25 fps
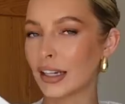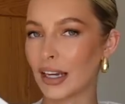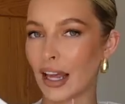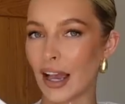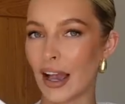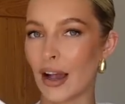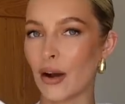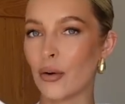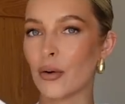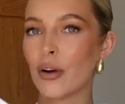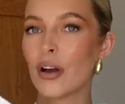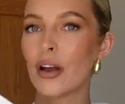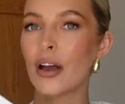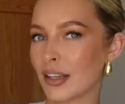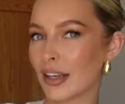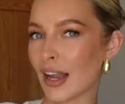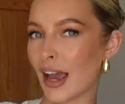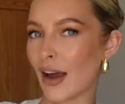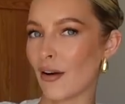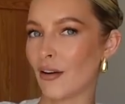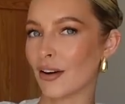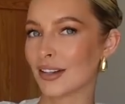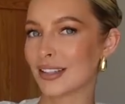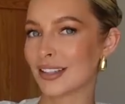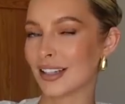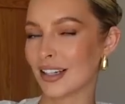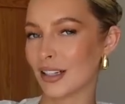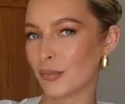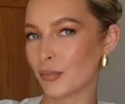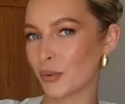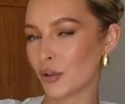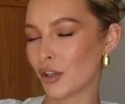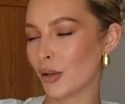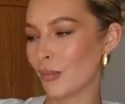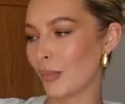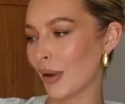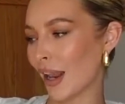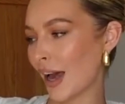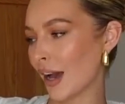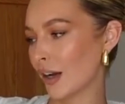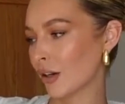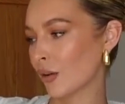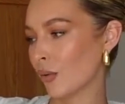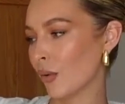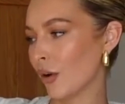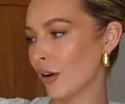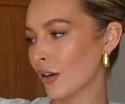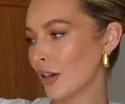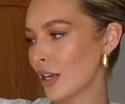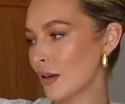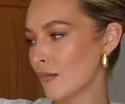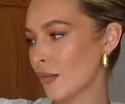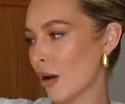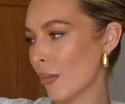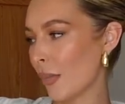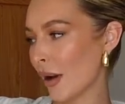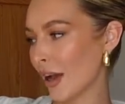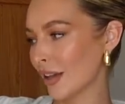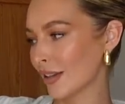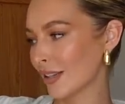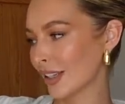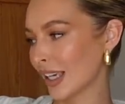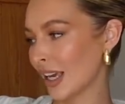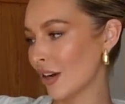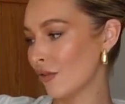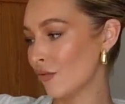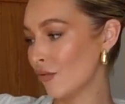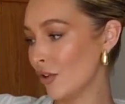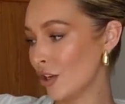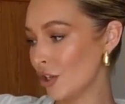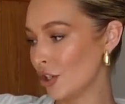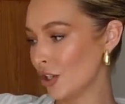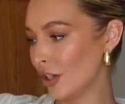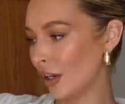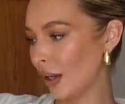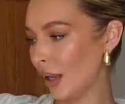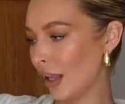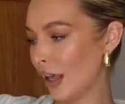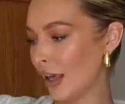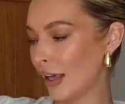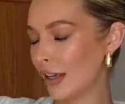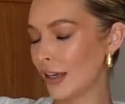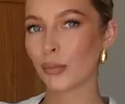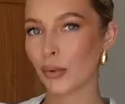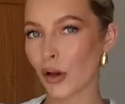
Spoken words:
Now I did put the black one in my basket originally,